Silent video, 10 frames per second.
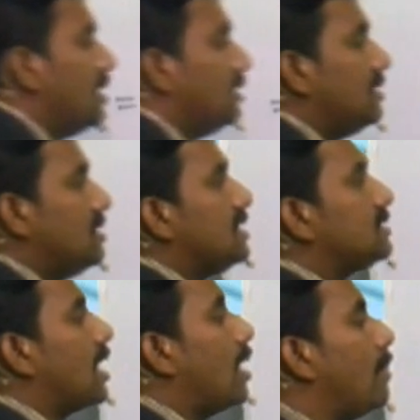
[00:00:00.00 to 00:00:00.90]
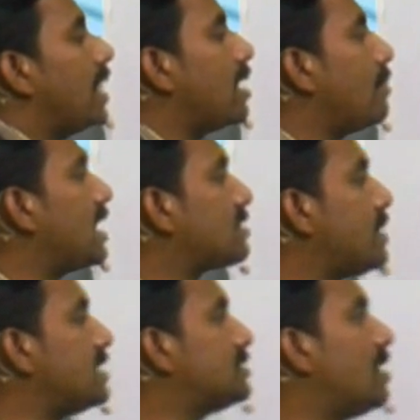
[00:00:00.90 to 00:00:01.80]
This is the binomial
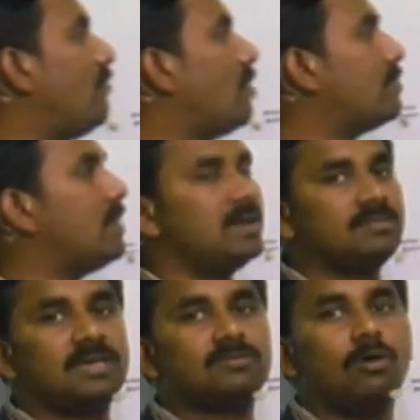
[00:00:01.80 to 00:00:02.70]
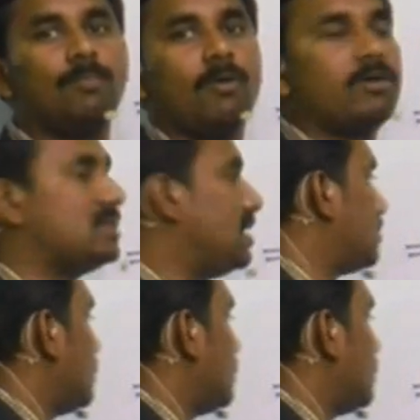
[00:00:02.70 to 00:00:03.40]
expansion of 1 minus x whole power 6.